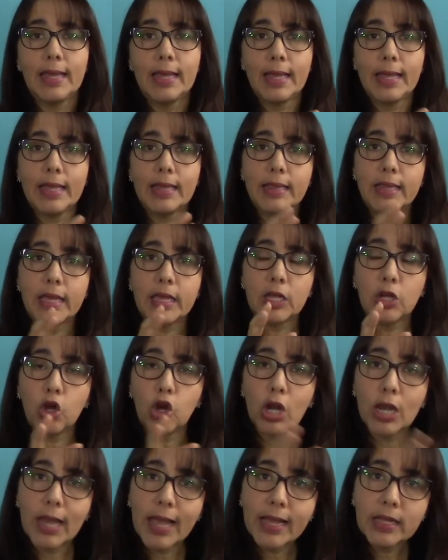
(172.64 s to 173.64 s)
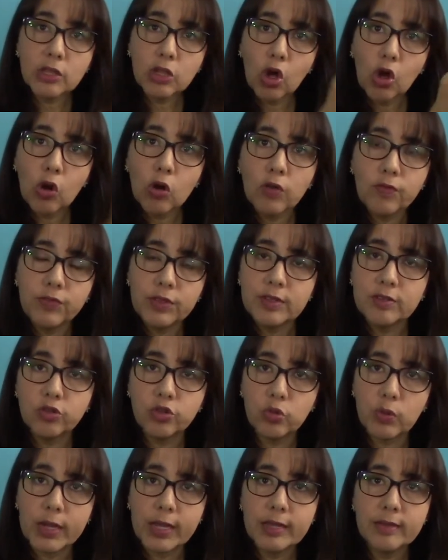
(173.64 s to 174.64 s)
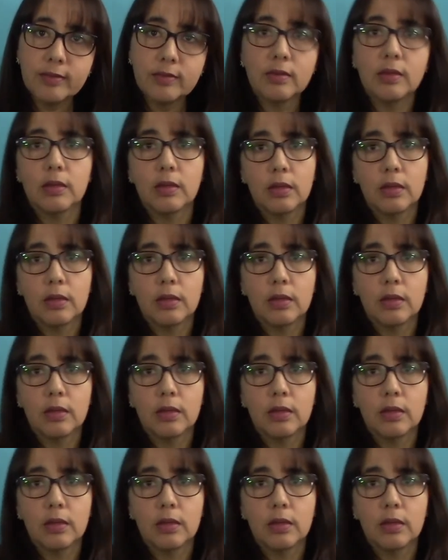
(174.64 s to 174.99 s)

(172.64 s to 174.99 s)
and they collect all of these trays,